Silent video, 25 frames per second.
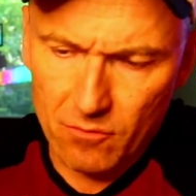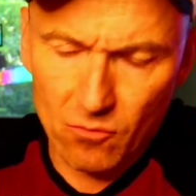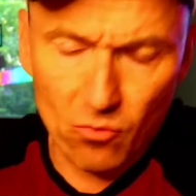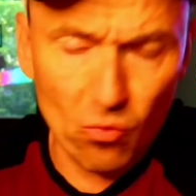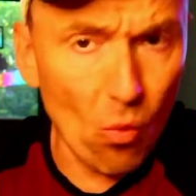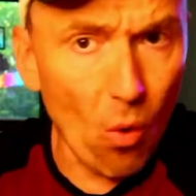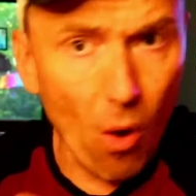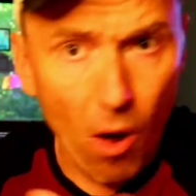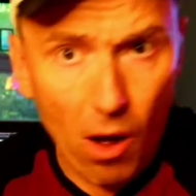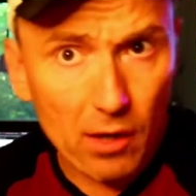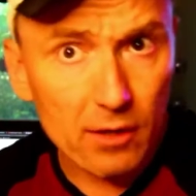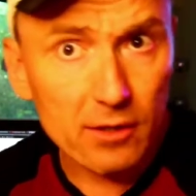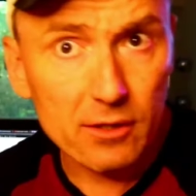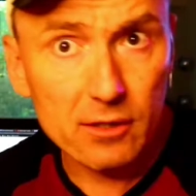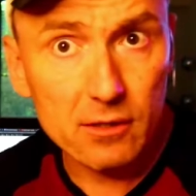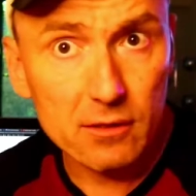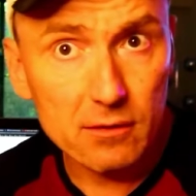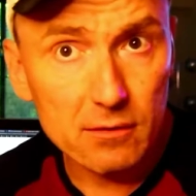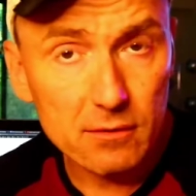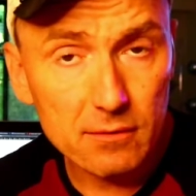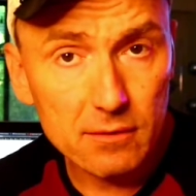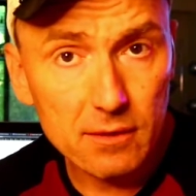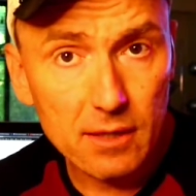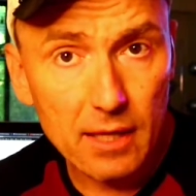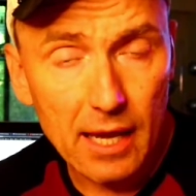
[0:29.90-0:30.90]

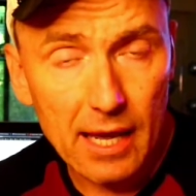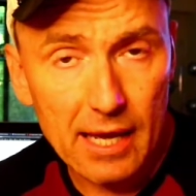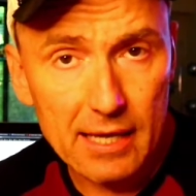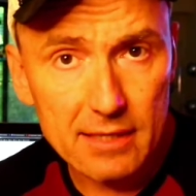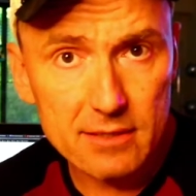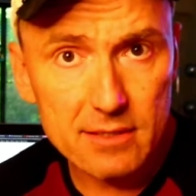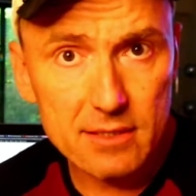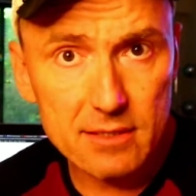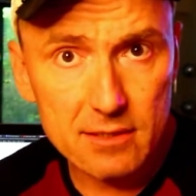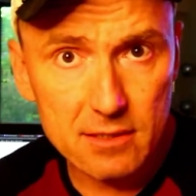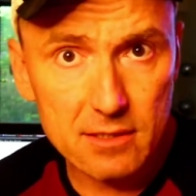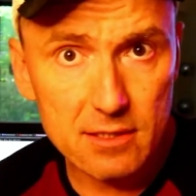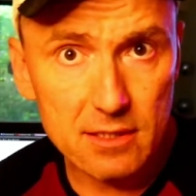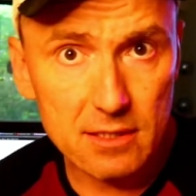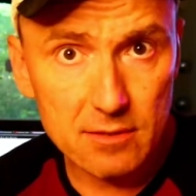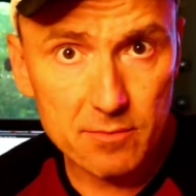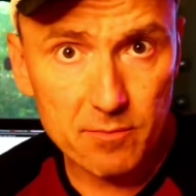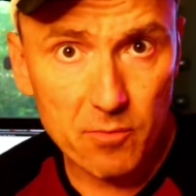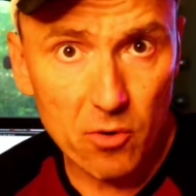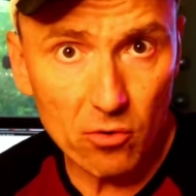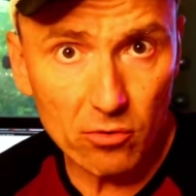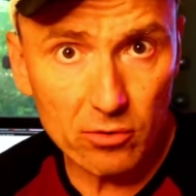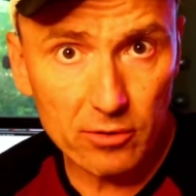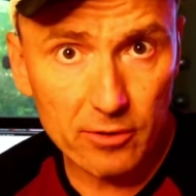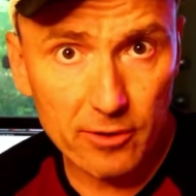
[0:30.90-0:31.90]
Water has these
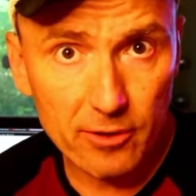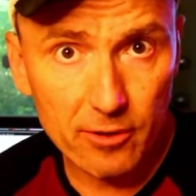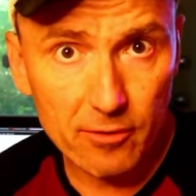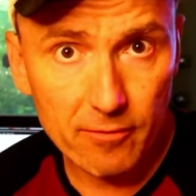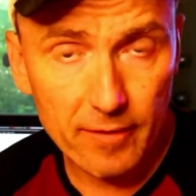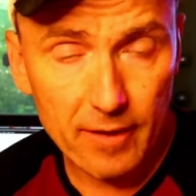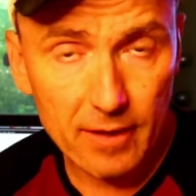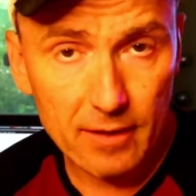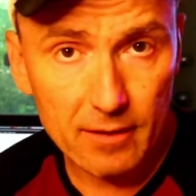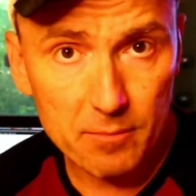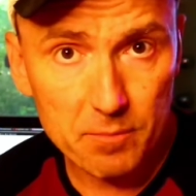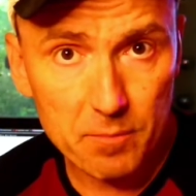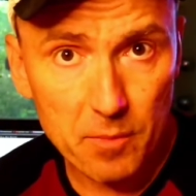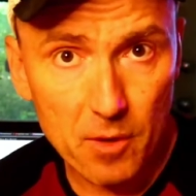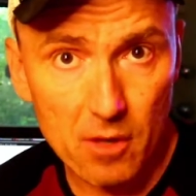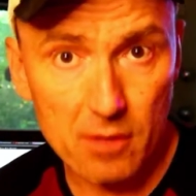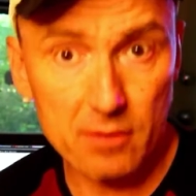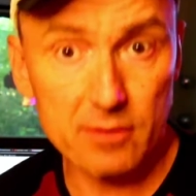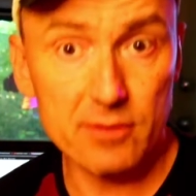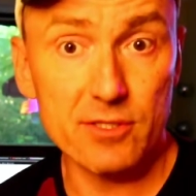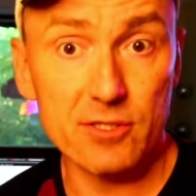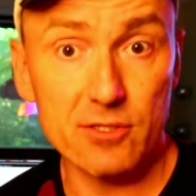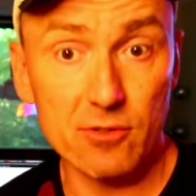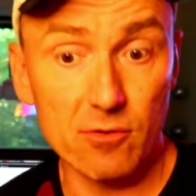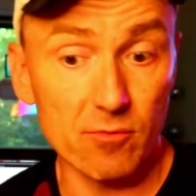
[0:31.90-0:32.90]
polar covalent
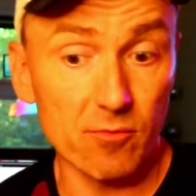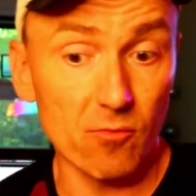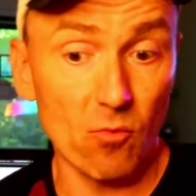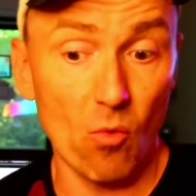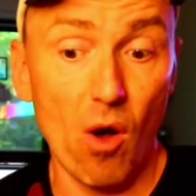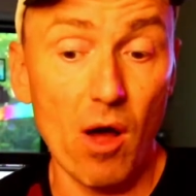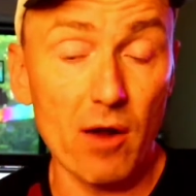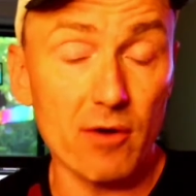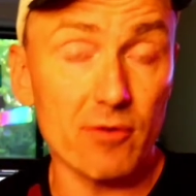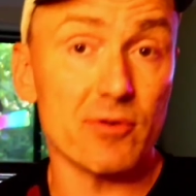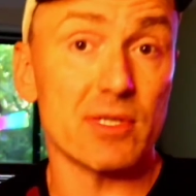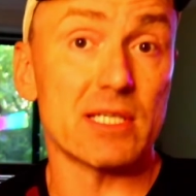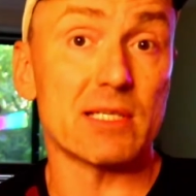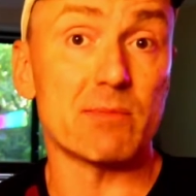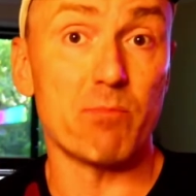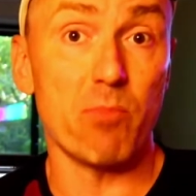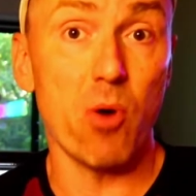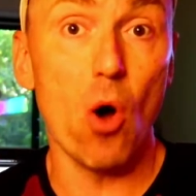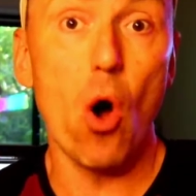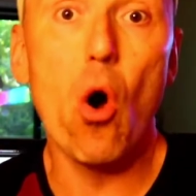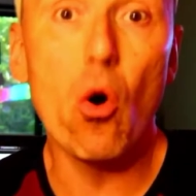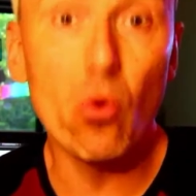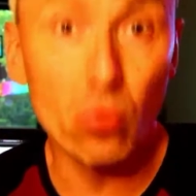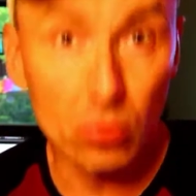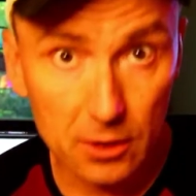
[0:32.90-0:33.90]
bonds, so water is
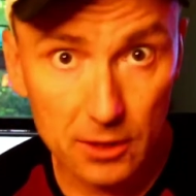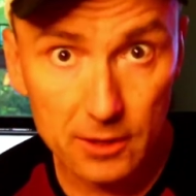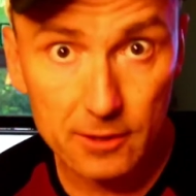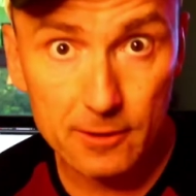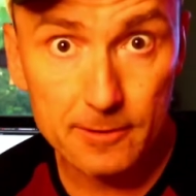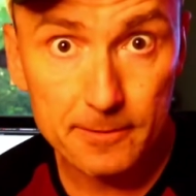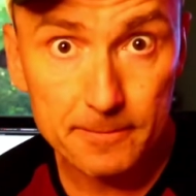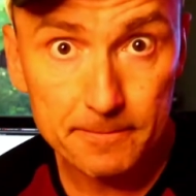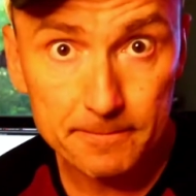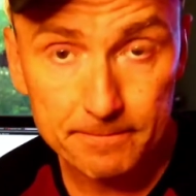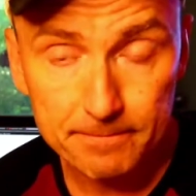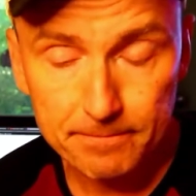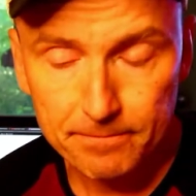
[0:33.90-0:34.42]
polar,